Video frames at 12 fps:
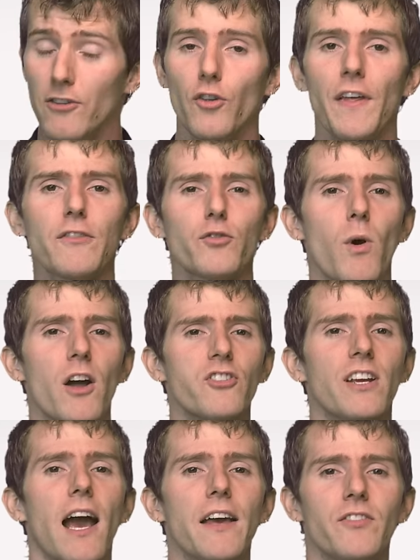So thanks for
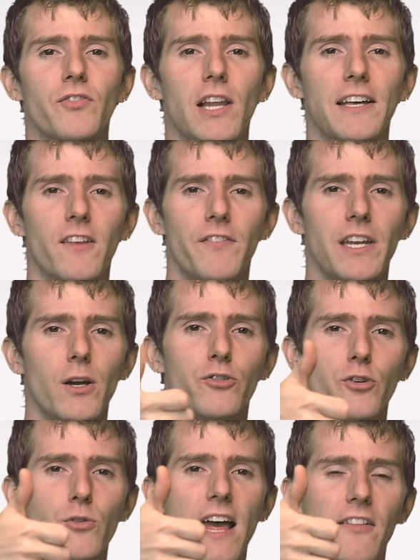watching, guys. If you liked the video,
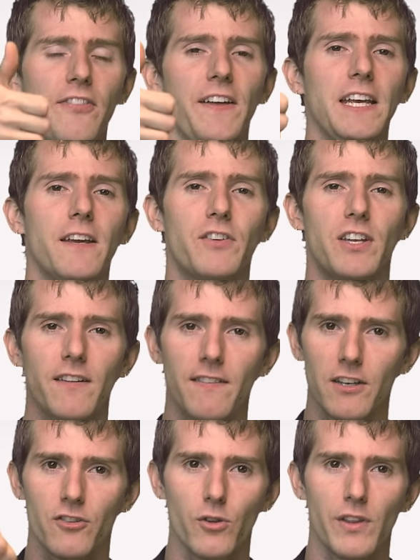do that thing. If you didn't,
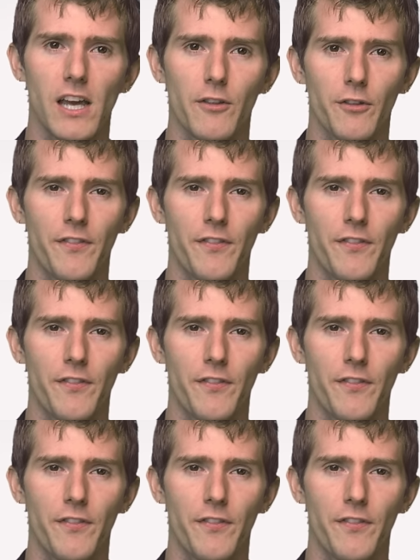then do the other